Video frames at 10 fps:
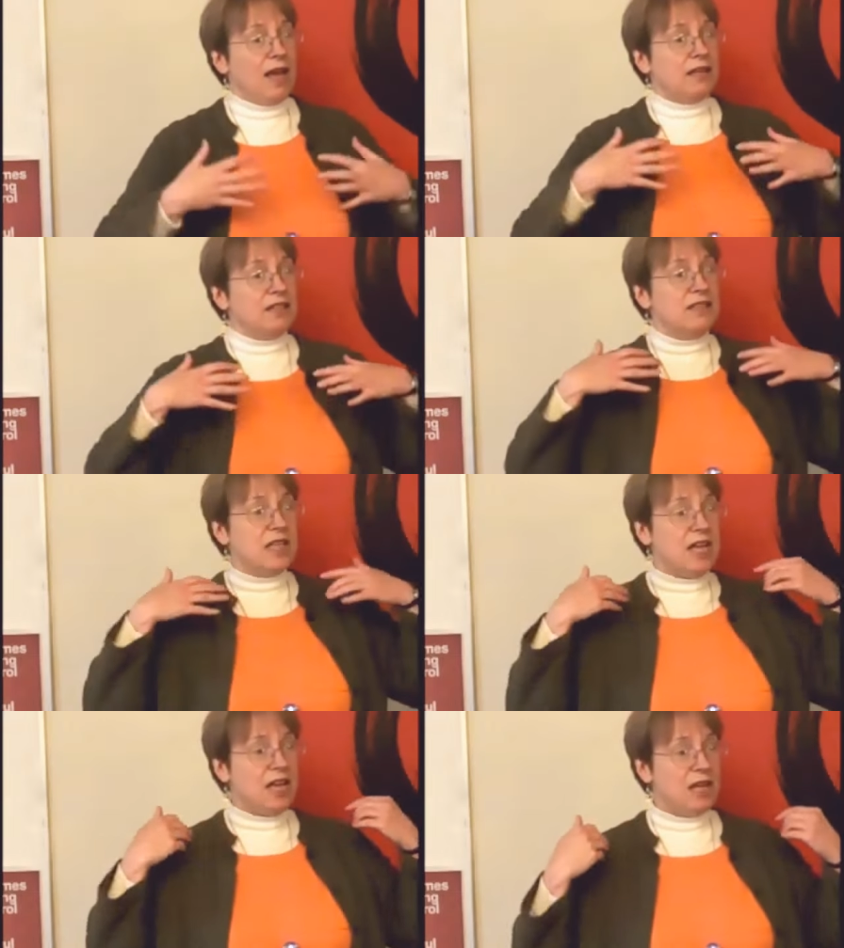And a
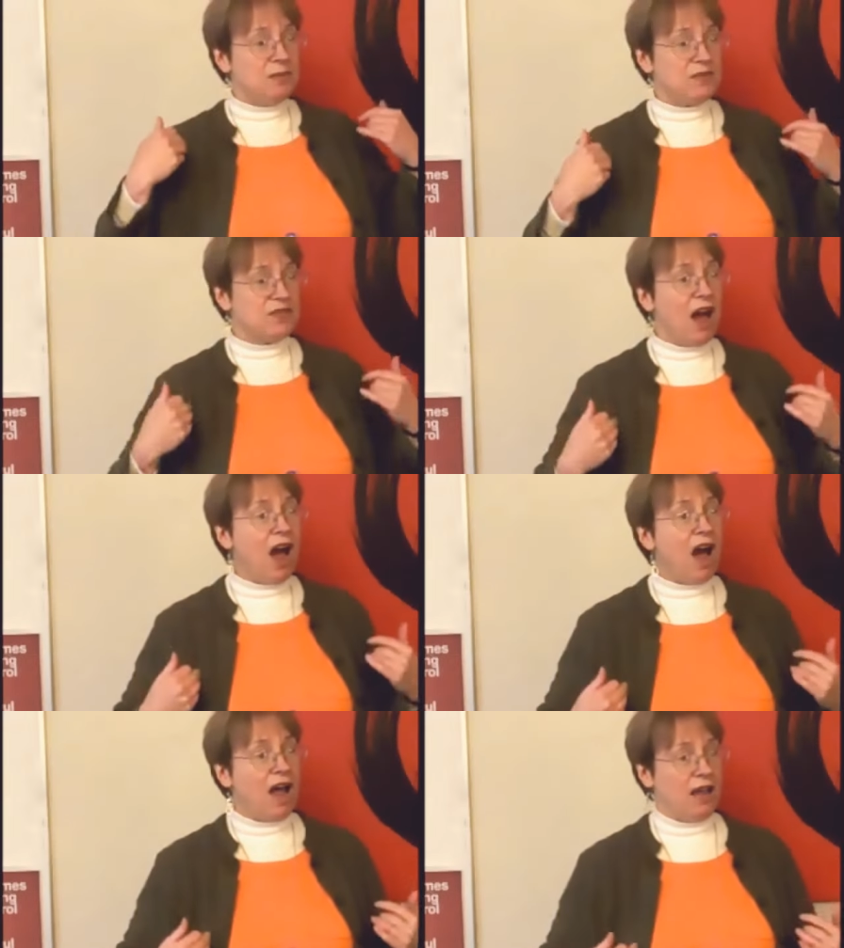deep
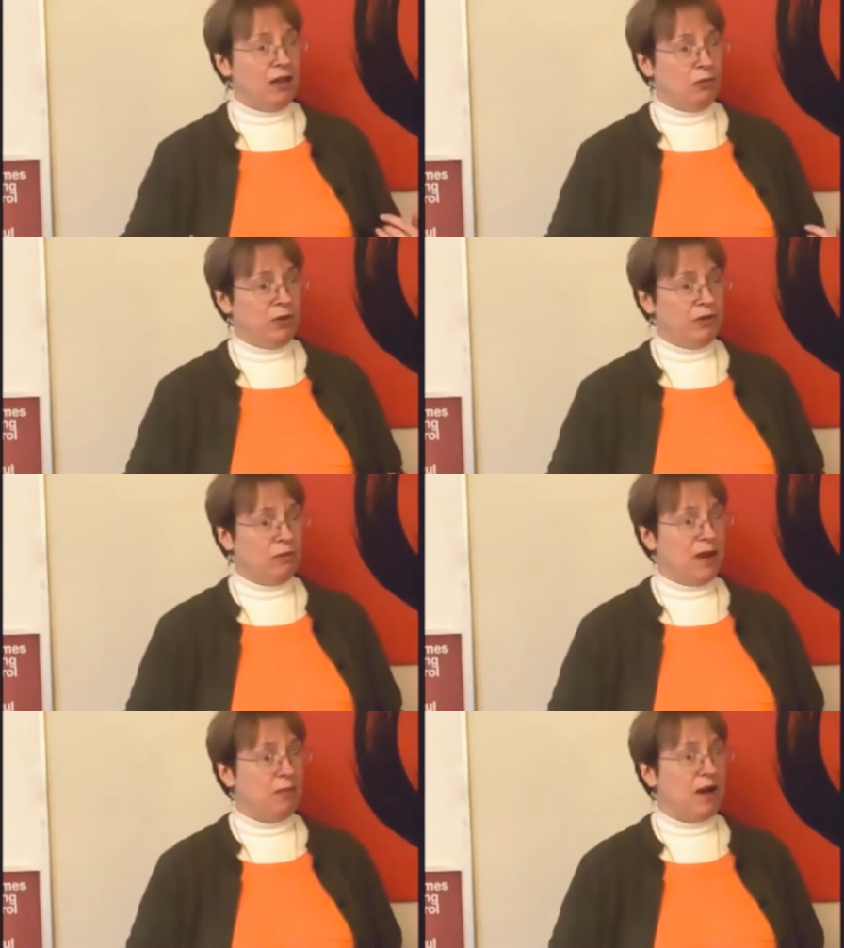sigh went
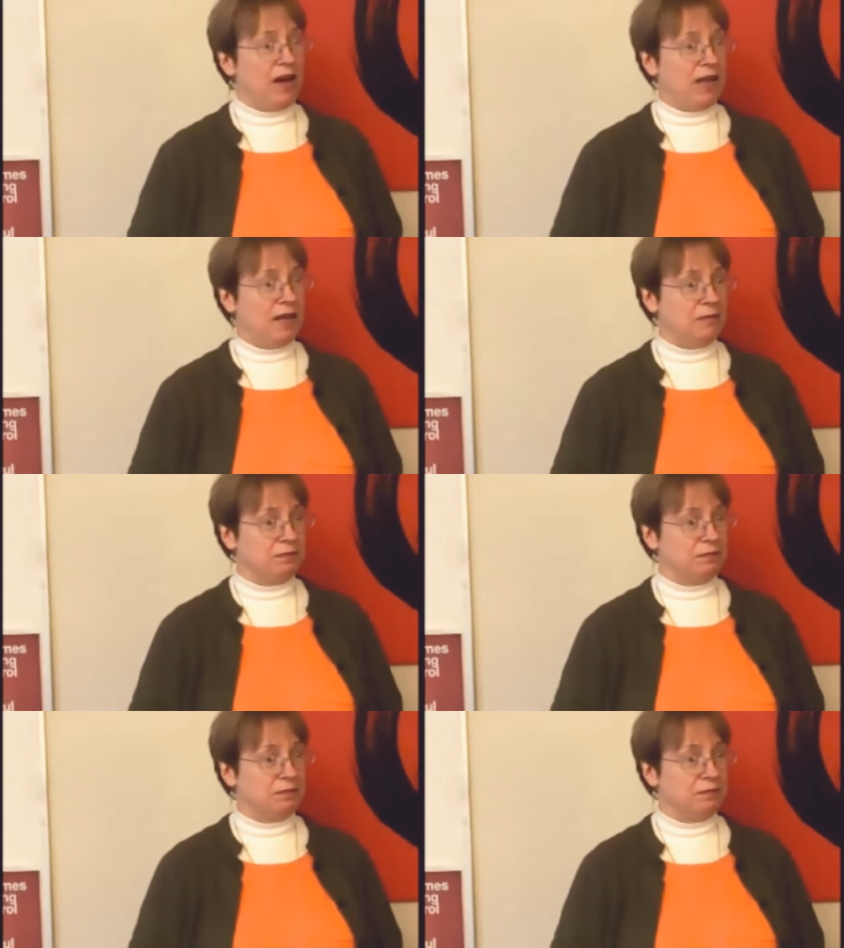through my body.